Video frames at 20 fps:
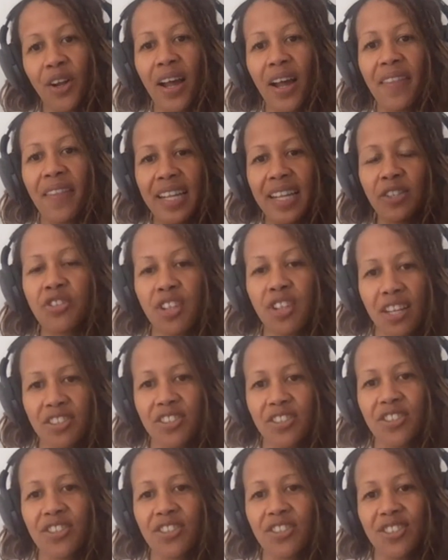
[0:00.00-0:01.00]
know, and then you start
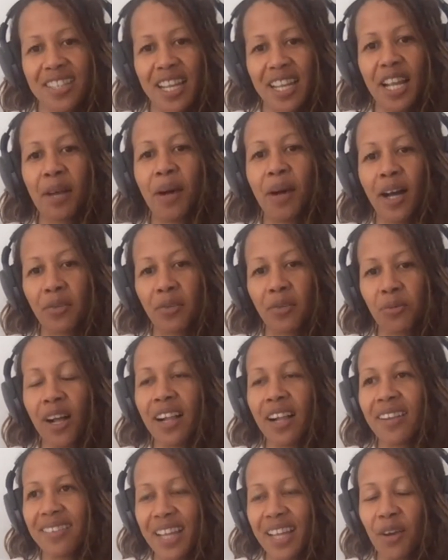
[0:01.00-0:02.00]
to just think about,
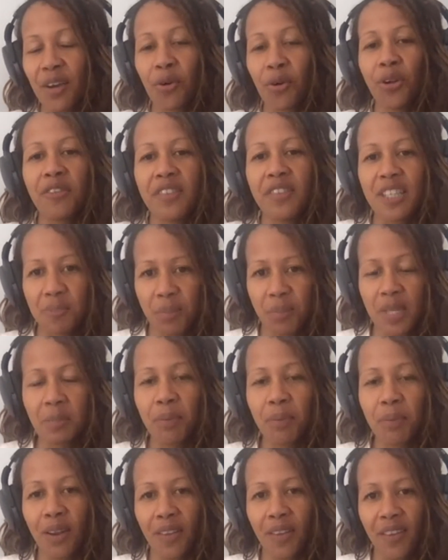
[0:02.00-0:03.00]
well, there are all of these
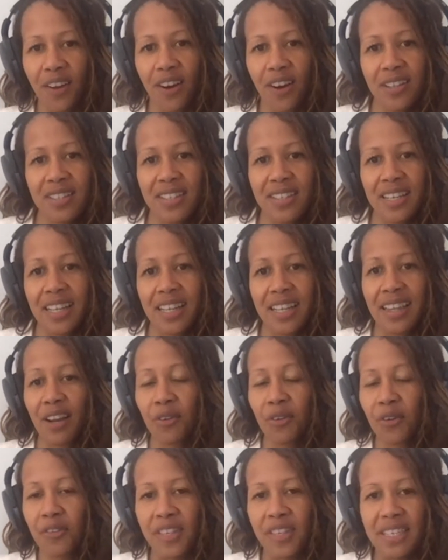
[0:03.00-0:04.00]
people on the continent, there are all
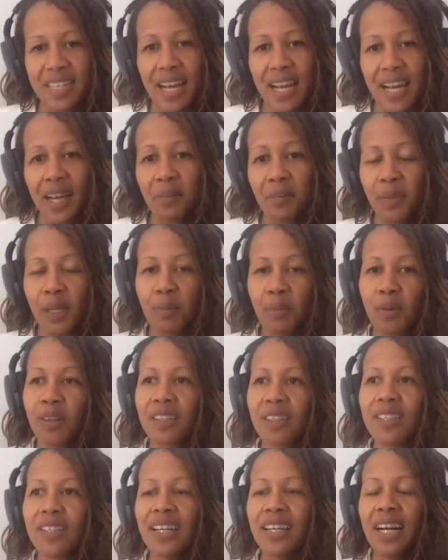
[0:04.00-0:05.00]
of these young
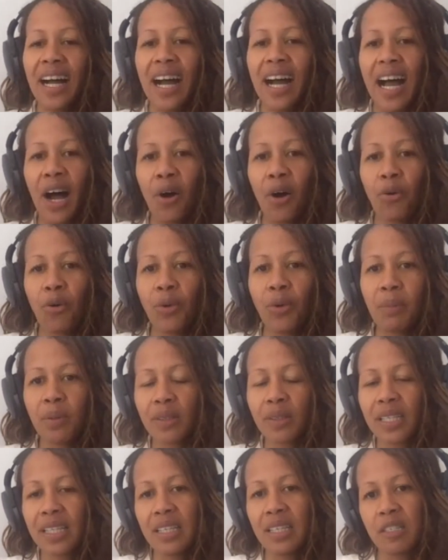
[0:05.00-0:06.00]
people, how are we
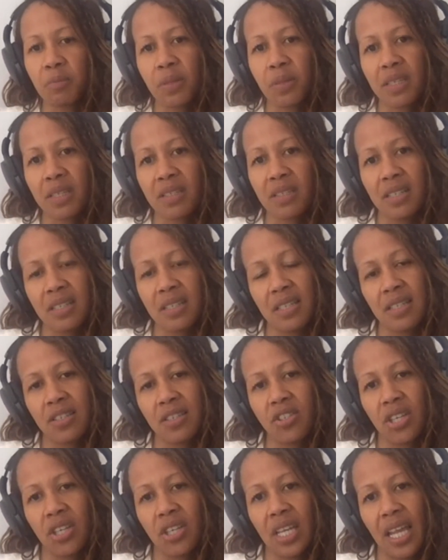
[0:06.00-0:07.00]
building these businesses
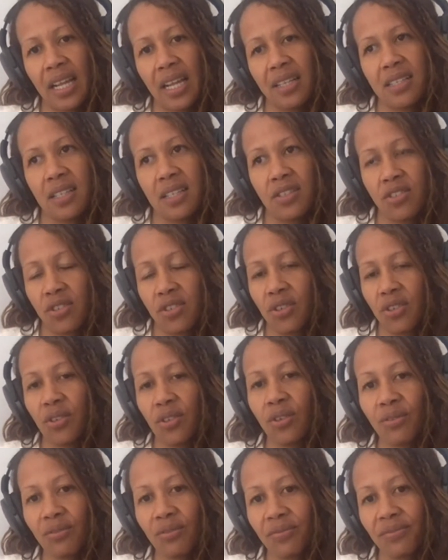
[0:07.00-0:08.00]
to cater
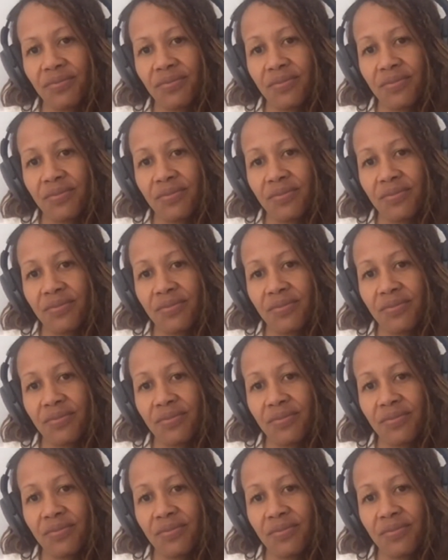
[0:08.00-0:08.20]
to